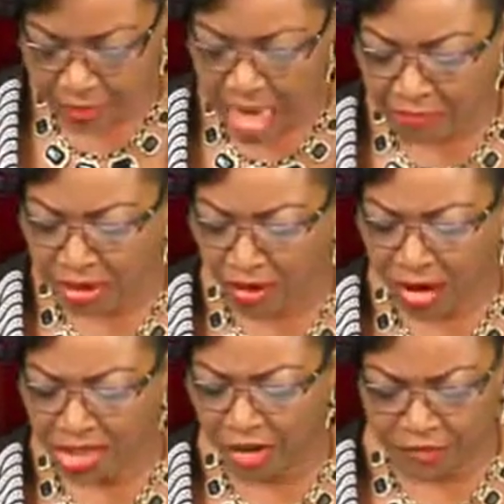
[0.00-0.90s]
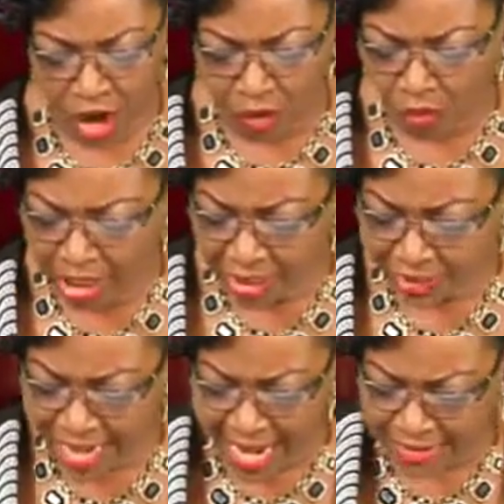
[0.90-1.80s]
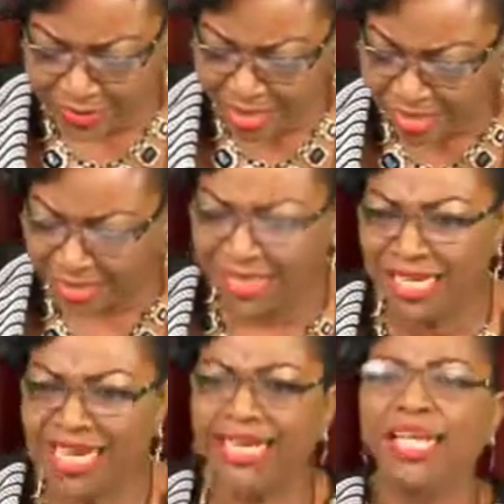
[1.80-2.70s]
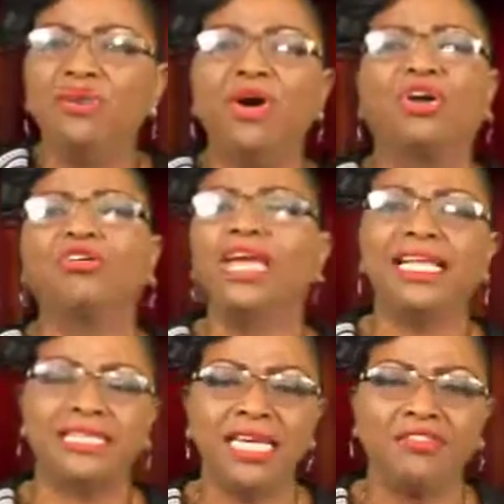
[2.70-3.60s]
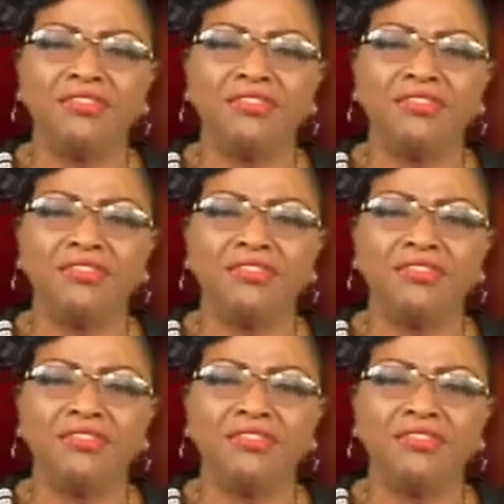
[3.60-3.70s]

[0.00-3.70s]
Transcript: And because of your will, they existed and they were created.